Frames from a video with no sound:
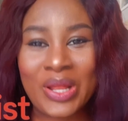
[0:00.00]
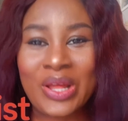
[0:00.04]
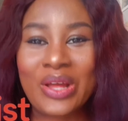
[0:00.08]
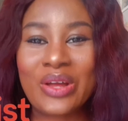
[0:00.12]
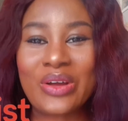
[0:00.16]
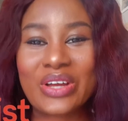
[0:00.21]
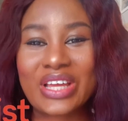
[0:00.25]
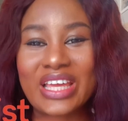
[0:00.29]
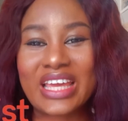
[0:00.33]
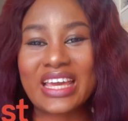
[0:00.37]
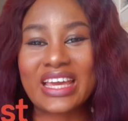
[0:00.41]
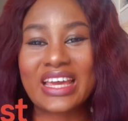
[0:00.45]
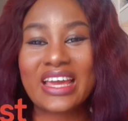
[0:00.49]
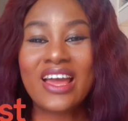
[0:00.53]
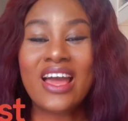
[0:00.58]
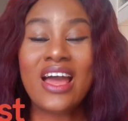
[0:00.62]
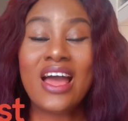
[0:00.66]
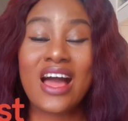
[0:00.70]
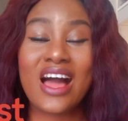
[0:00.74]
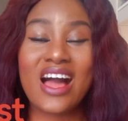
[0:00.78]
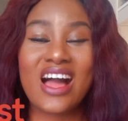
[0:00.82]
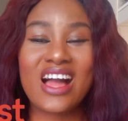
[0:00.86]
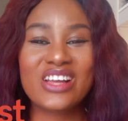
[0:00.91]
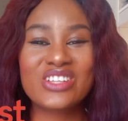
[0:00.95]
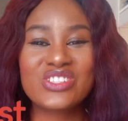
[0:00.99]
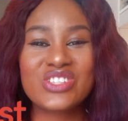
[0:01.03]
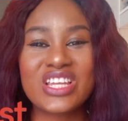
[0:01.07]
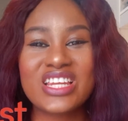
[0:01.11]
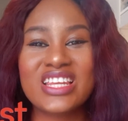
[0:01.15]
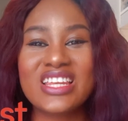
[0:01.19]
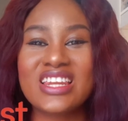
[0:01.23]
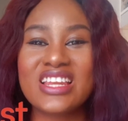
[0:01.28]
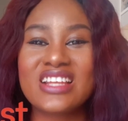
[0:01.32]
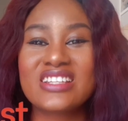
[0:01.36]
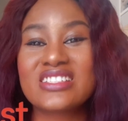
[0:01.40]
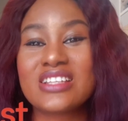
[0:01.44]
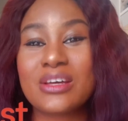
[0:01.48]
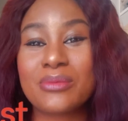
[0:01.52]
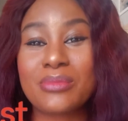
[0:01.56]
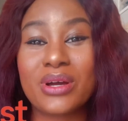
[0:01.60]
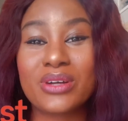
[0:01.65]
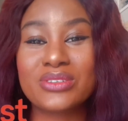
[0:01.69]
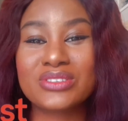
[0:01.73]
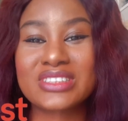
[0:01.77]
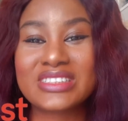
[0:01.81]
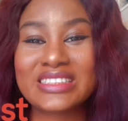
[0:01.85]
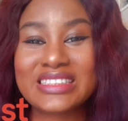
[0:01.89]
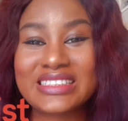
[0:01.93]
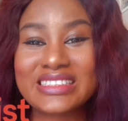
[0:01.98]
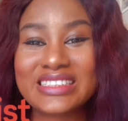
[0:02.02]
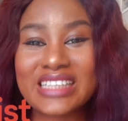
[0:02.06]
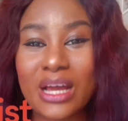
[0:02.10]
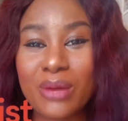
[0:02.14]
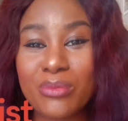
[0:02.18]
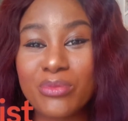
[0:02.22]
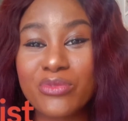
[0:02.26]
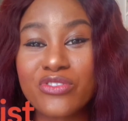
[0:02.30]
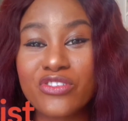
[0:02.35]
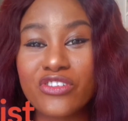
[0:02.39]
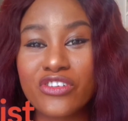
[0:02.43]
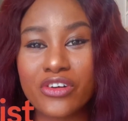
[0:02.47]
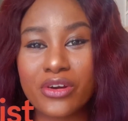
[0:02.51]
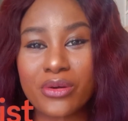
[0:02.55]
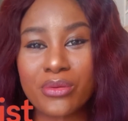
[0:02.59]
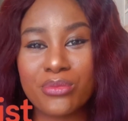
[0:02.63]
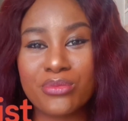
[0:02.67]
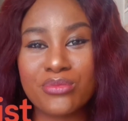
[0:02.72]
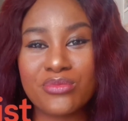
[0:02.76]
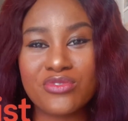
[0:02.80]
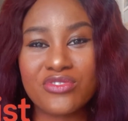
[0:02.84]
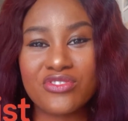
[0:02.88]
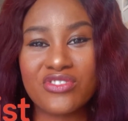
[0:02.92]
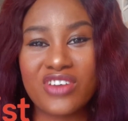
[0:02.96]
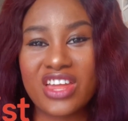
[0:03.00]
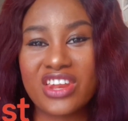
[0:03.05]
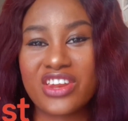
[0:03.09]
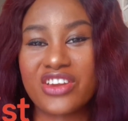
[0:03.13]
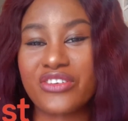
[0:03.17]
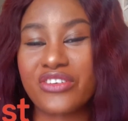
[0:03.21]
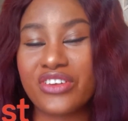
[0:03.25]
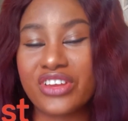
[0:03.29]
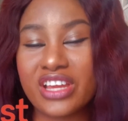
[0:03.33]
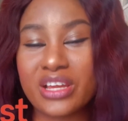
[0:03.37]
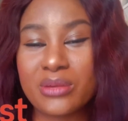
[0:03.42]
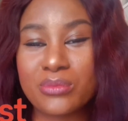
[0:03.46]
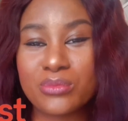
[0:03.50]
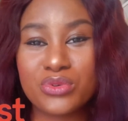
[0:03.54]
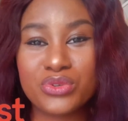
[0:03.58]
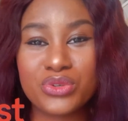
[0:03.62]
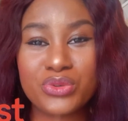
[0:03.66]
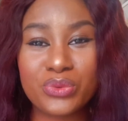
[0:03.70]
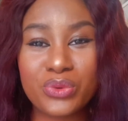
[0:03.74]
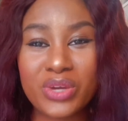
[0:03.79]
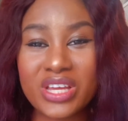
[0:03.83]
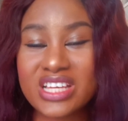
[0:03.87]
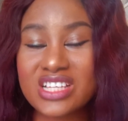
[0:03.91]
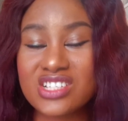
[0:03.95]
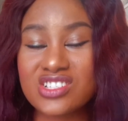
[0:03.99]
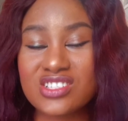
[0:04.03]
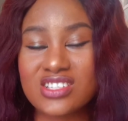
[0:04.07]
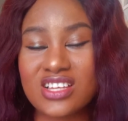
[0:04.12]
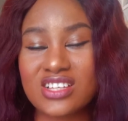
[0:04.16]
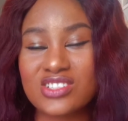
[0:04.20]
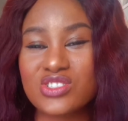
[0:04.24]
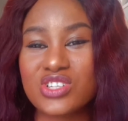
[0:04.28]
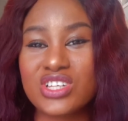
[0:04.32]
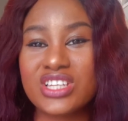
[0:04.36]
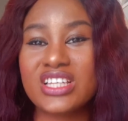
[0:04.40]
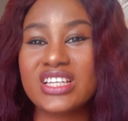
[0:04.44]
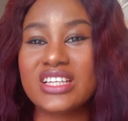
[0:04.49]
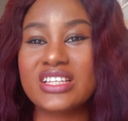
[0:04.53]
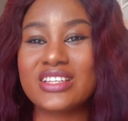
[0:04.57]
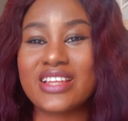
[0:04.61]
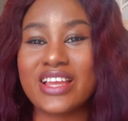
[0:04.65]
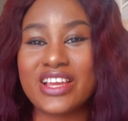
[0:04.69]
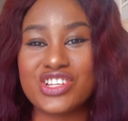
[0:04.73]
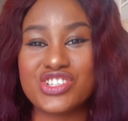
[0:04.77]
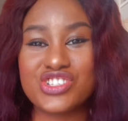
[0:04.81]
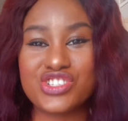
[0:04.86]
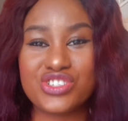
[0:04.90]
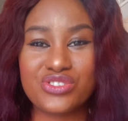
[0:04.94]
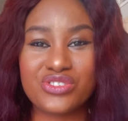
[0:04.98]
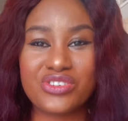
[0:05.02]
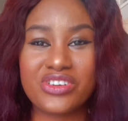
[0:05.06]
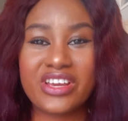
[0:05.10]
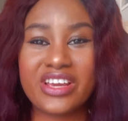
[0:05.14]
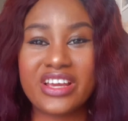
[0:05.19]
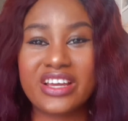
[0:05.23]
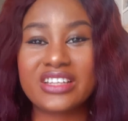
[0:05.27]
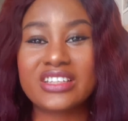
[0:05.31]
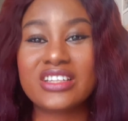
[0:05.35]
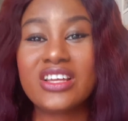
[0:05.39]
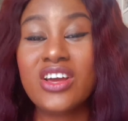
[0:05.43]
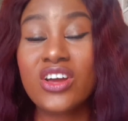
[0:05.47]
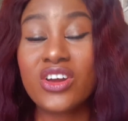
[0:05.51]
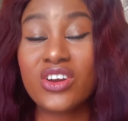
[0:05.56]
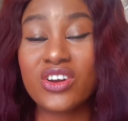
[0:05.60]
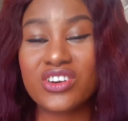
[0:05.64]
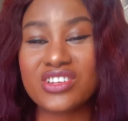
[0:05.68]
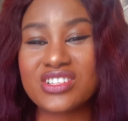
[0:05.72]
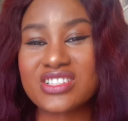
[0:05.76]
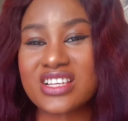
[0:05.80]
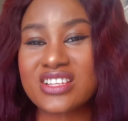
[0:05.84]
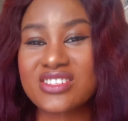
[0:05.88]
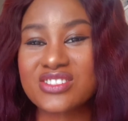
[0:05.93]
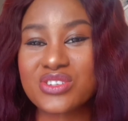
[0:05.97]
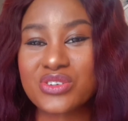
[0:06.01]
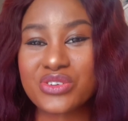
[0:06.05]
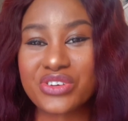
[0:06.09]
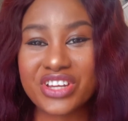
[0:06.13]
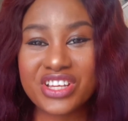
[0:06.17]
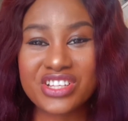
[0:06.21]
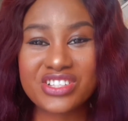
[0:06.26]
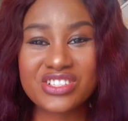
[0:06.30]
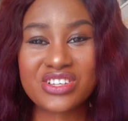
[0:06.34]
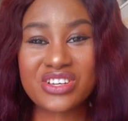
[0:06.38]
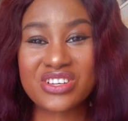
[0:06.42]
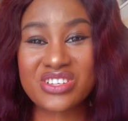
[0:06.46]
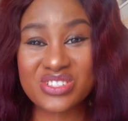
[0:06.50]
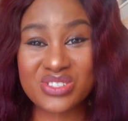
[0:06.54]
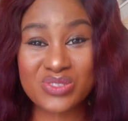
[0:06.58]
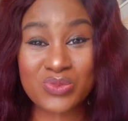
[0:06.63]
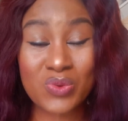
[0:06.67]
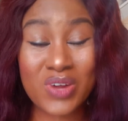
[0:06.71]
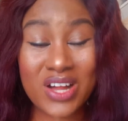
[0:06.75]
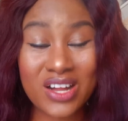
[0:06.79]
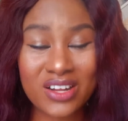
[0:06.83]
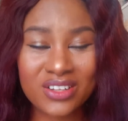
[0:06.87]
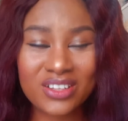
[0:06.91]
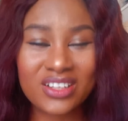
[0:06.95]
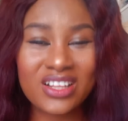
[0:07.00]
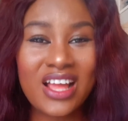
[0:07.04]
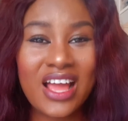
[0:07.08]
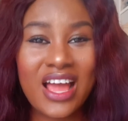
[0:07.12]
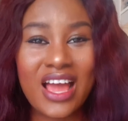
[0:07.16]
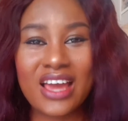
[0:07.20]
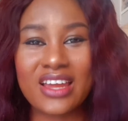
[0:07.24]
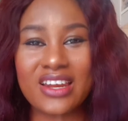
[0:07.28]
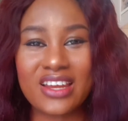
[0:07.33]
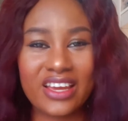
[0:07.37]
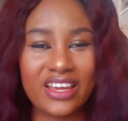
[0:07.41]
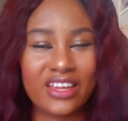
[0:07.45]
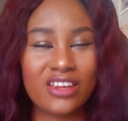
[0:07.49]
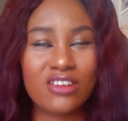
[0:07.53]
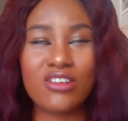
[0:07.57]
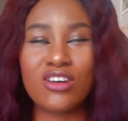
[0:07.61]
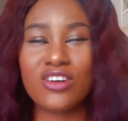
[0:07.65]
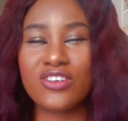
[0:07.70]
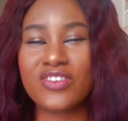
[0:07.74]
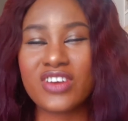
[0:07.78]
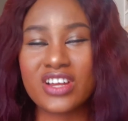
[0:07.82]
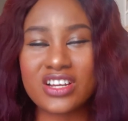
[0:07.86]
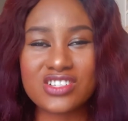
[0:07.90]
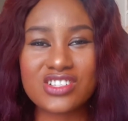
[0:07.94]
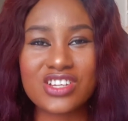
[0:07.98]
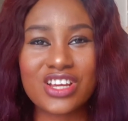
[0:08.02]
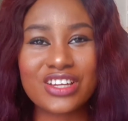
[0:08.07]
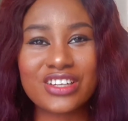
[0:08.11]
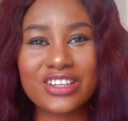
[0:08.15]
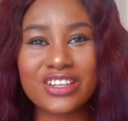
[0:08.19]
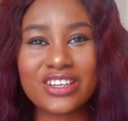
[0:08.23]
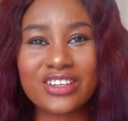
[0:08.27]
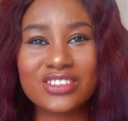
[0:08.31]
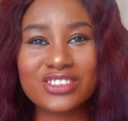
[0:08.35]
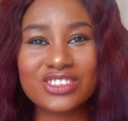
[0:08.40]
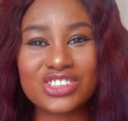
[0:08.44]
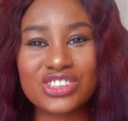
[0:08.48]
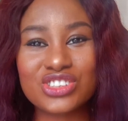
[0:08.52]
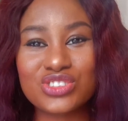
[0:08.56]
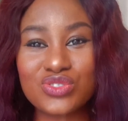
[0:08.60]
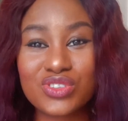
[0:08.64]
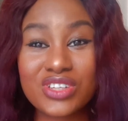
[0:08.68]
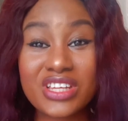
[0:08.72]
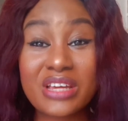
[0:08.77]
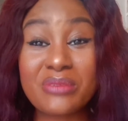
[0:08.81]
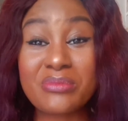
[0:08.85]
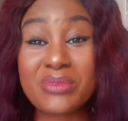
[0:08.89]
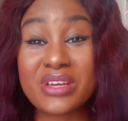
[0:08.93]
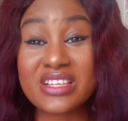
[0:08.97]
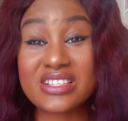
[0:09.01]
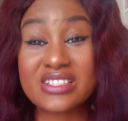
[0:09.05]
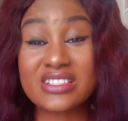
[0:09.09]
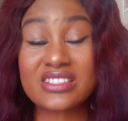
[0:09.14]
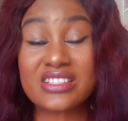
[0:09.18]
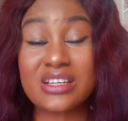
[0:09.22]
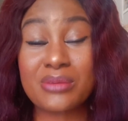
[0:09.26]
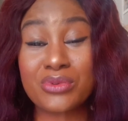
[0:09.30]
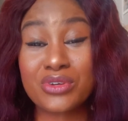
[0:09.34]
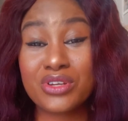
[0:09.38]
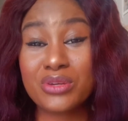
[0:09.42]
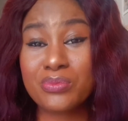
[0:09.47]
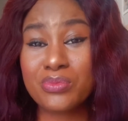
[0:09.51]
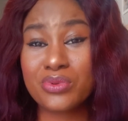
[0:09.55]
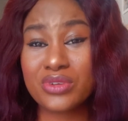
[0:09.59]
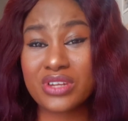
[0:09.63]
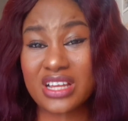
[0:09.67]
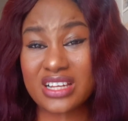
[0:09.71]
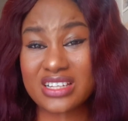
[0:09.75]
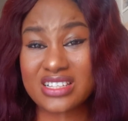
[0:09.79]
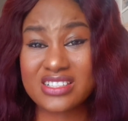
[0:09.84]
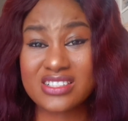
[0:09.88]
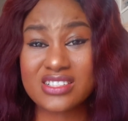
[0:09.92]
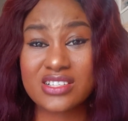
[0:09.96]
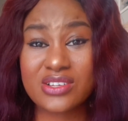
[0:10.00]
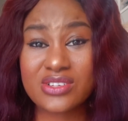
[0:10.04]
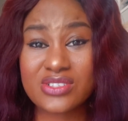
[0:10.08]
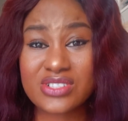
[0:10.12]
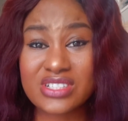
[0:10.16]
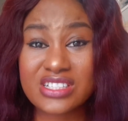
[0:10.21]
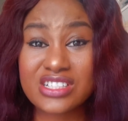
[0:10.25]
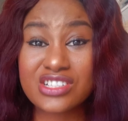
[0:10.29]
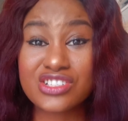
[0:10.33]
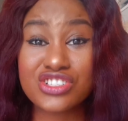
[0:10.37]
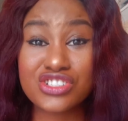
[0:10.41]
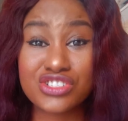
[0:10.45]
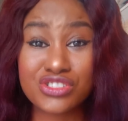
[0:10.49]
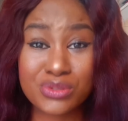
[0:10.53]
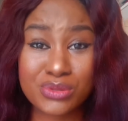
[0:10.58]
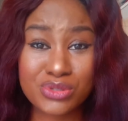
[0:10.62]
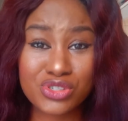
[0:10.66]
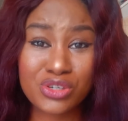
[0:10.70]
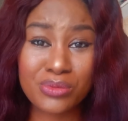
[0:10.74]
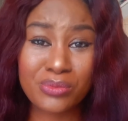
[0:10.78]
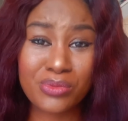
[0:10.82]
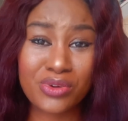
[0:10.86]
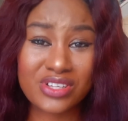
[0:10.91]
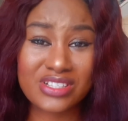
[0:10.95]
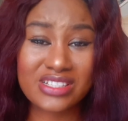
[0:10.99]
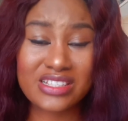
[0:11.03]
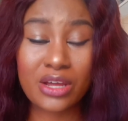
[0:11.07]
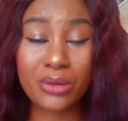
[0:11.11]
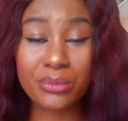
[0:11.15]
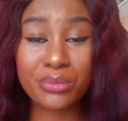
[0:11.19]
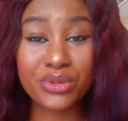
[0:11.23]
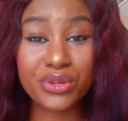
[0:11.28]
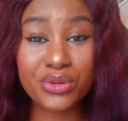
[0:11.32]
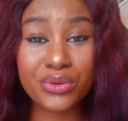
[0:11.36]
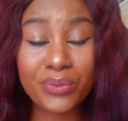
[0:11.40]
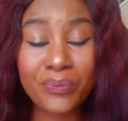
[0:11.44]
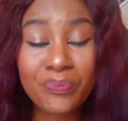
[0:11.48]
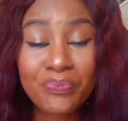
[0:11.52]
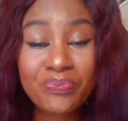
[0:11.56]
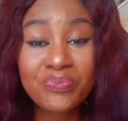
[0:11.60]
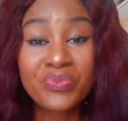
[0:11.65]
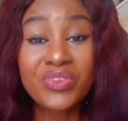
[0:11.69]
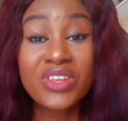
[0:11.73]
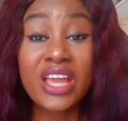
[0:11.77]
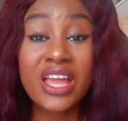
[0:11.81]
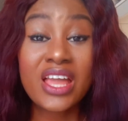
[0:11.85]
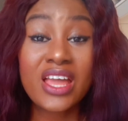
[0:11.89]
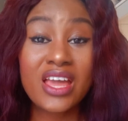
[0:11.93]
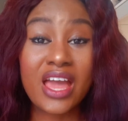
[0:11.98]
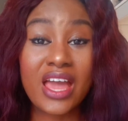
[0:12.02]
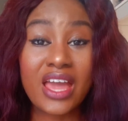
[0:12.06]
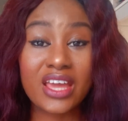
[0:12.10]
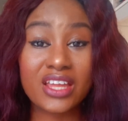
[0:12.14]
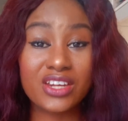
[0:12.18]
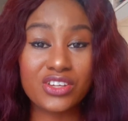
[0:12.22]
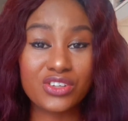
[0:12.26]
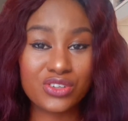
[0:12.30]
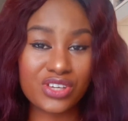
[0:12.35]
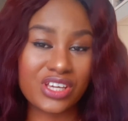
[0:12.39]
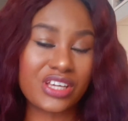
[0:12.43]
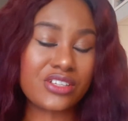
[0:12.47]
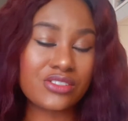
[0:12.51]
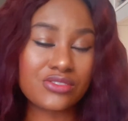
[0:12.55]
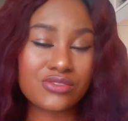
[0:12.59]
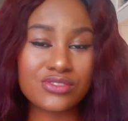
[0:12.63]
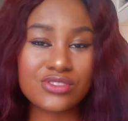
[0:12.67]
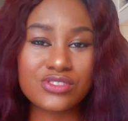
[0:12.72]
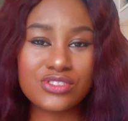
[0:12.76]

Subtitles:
Okay, I actually learned about this app from Rayche. She's actually a Nigerian content creator as well, and I love her channel. She's really amazing. I'm gonna put her details in the description box down below, and you can,